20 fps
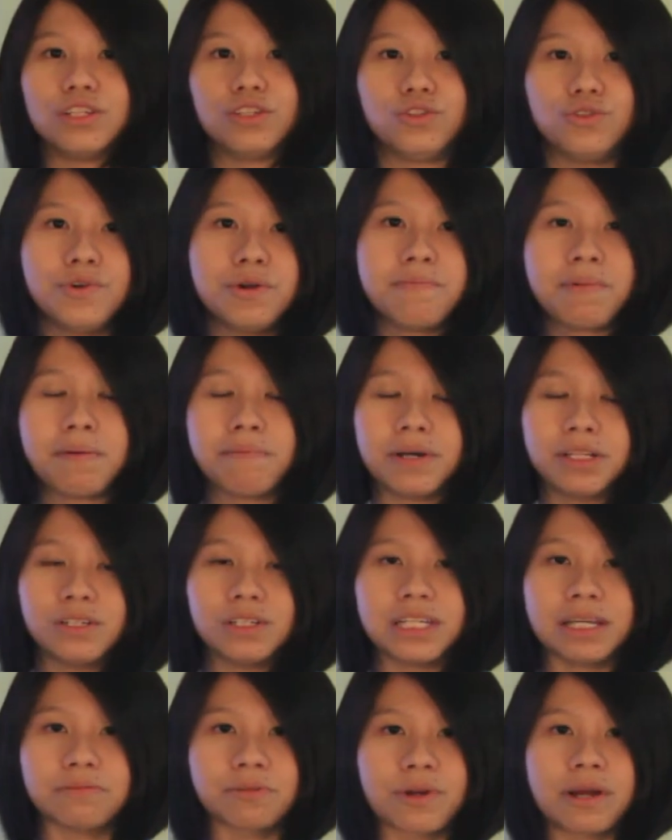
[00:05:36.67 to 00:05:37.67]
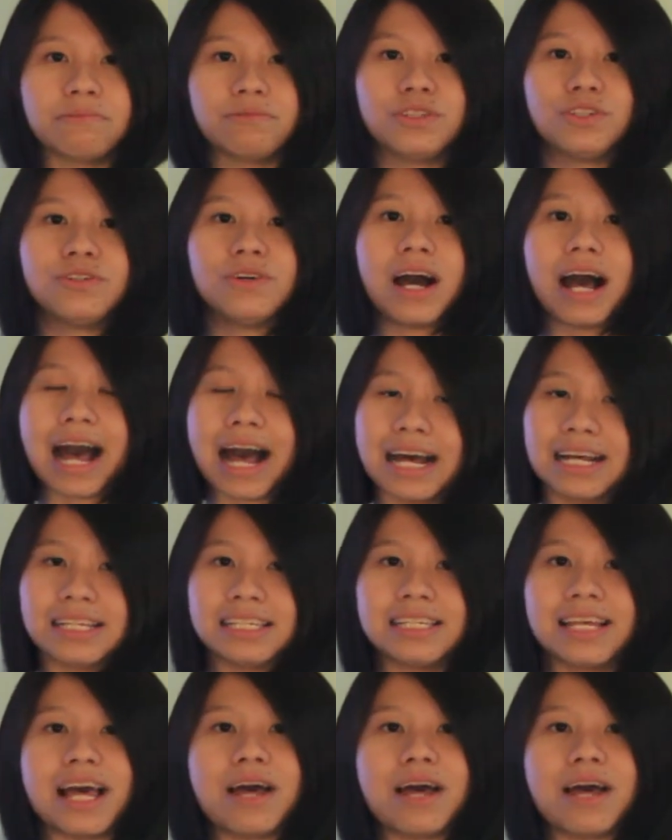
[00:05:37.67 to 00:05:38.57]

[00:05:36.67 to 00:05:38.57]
Do remember to subscribe to us